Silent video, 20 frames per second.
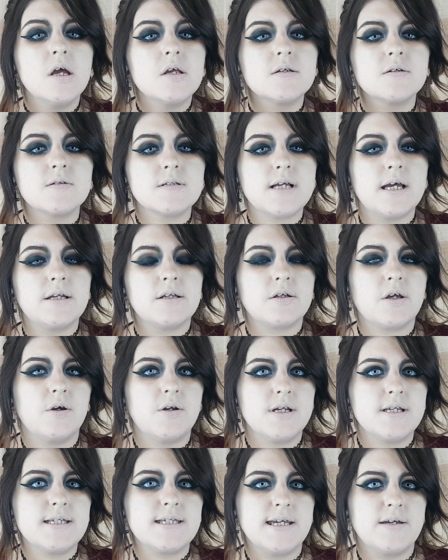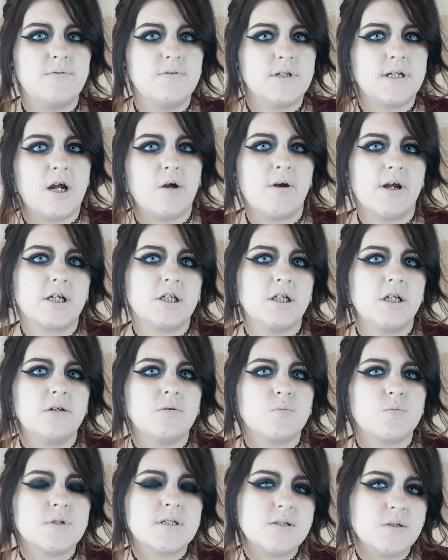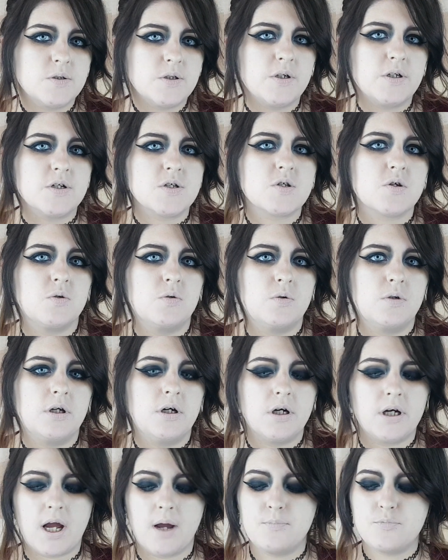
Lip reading: So I decided to go in a different direction. We're still doing a school look,